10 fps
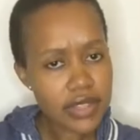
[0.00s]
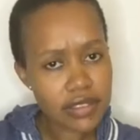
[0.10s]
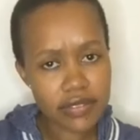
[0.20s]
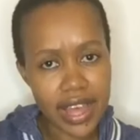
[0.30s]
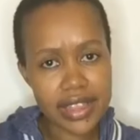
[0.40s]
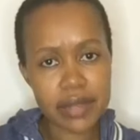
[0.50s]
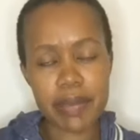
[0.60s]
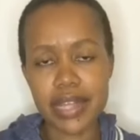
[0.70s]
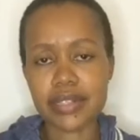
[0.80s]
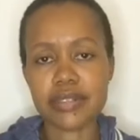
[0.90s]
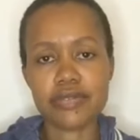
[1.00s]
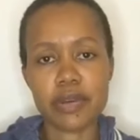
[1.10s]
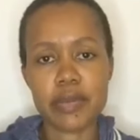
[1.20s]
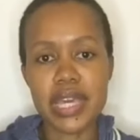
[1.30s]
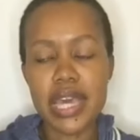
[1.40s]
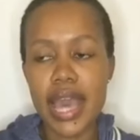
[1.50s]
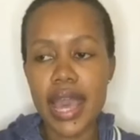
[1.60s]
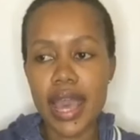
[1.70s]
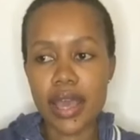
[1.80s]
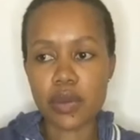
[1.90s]
fight the battle for me.
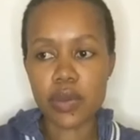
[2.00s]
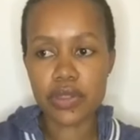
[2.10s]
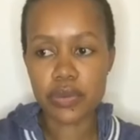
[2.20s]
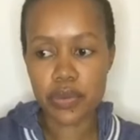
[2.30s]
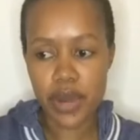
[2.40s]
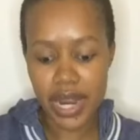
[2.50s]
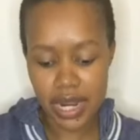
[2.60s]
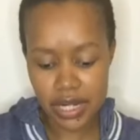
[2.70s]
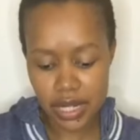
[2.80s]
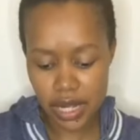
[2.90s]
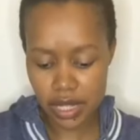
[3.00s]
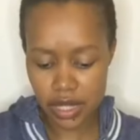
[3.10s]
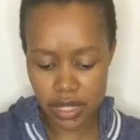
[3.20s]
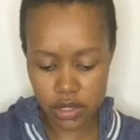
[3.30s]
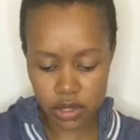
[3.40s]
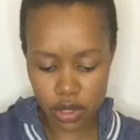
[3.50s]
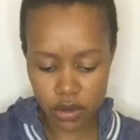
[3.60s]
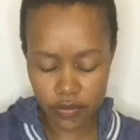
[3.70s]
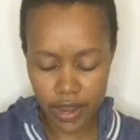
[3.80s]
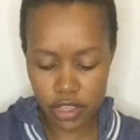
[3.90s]
And with red, it's sort
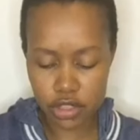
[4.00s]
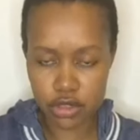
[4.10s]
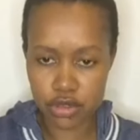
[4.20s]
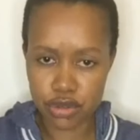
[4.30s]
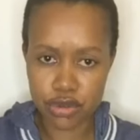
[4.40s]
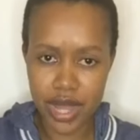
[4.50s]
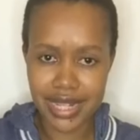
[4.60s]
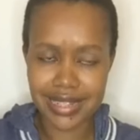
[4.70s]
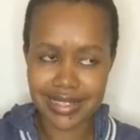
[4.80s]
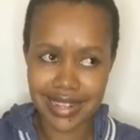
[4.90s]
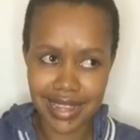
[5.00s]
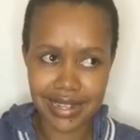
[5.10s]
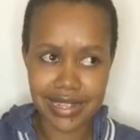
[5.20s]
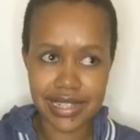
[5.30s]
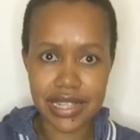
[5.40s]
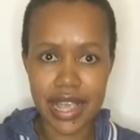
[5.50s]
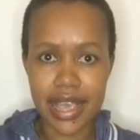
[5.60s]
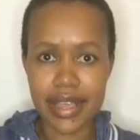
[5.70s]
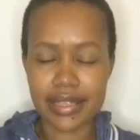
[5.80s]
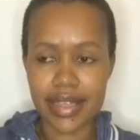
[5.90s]
of like you understanding
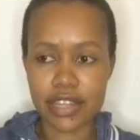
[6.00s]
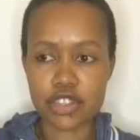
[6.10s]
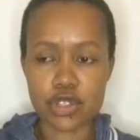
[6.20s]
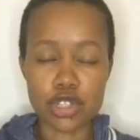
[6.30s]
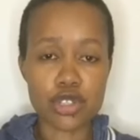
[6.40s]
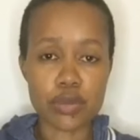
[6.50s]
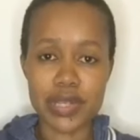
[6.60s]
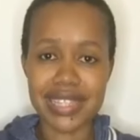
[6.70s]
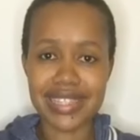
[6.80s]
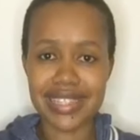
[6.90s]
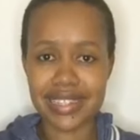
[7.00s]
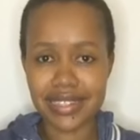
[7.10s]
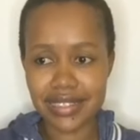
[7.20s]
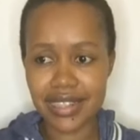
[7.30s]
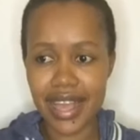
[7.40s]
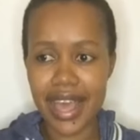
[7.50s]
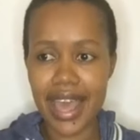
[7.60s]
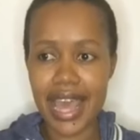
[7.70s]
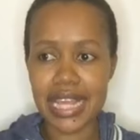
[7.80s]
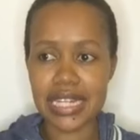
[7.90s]
that you need to be still
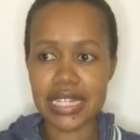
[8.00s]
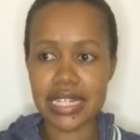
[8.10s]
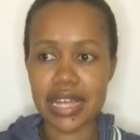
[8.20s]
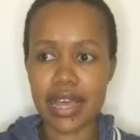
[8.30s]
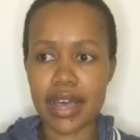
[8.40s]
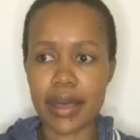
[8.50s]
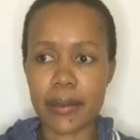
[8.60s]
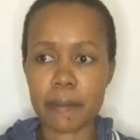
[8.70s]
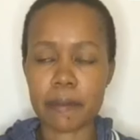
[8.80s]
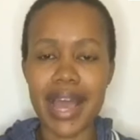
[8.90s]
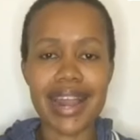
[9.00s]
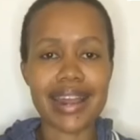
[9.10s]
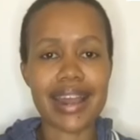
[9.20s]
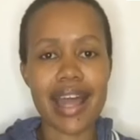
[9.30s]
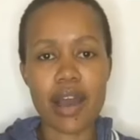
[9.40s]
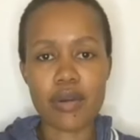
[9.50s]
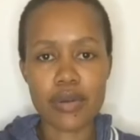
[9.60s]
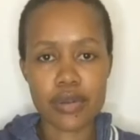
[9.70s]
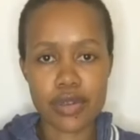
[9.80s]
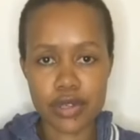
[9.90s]
and
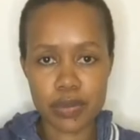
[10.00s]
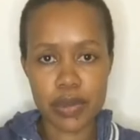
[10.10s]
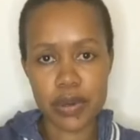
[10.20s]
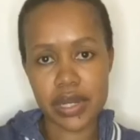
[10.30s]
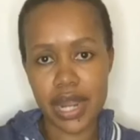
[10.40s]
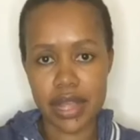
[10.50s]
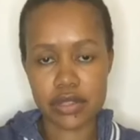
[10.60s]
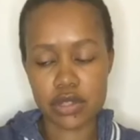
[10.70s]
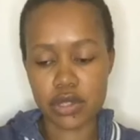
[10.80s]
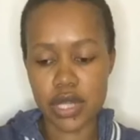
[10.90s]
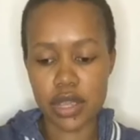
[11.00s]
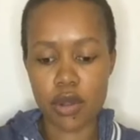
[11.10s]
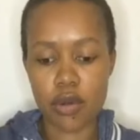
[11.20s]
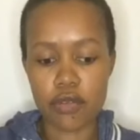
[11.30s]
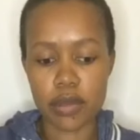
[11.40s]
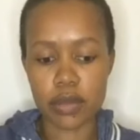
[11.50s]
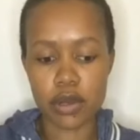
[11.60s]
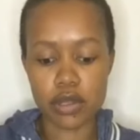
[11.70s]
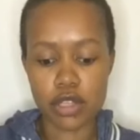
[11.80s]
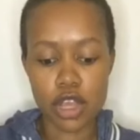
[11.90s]
allow your spirit guides to take over,
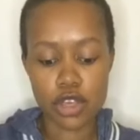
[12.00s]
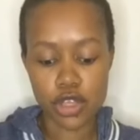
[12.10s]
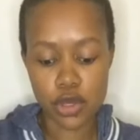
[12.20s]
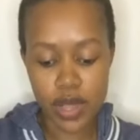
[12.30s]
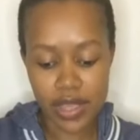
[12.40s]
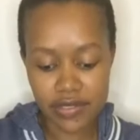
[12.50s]
because you have